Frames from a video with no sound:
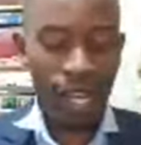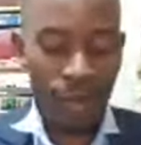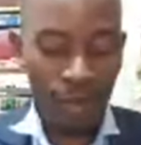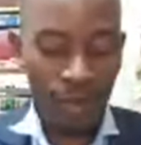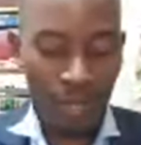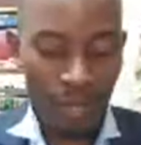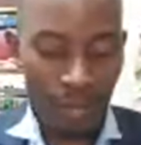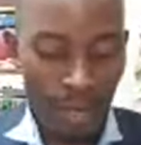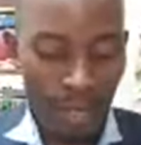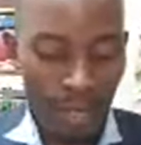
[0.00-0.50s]
I'm
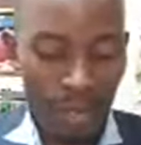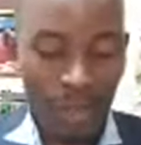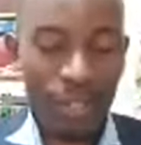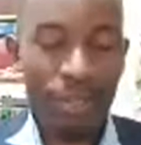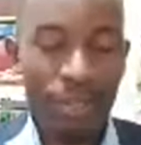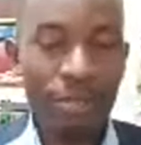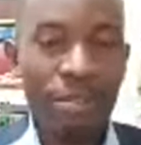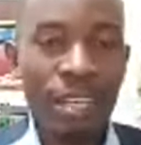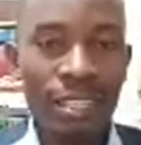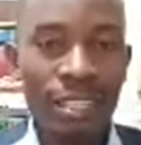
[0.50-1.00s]
going to give the
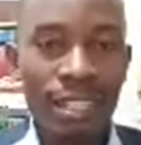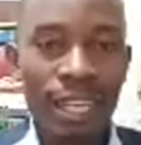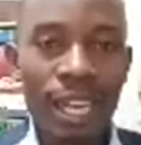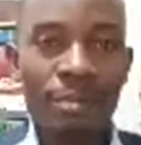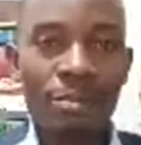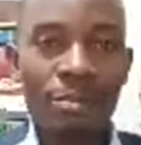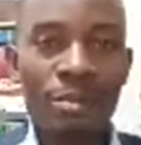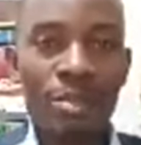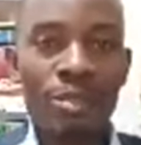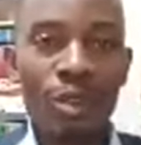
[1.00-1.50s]

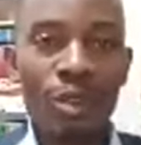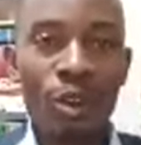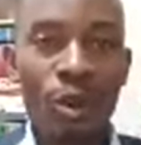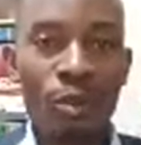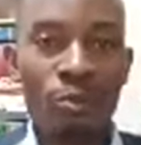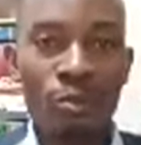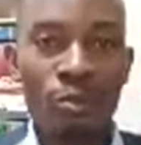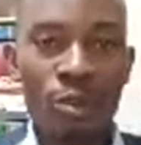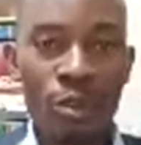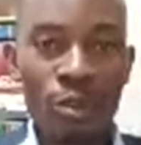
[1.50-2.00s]
types of
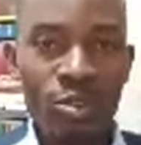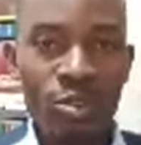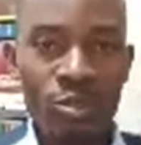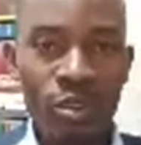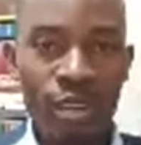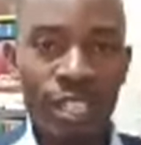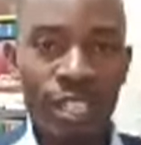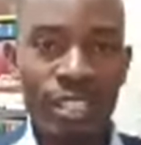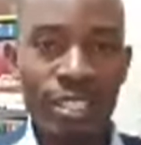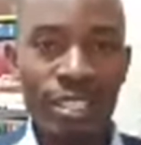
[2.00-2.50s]

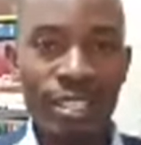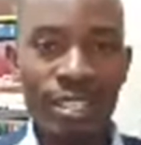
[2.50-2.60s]
contract.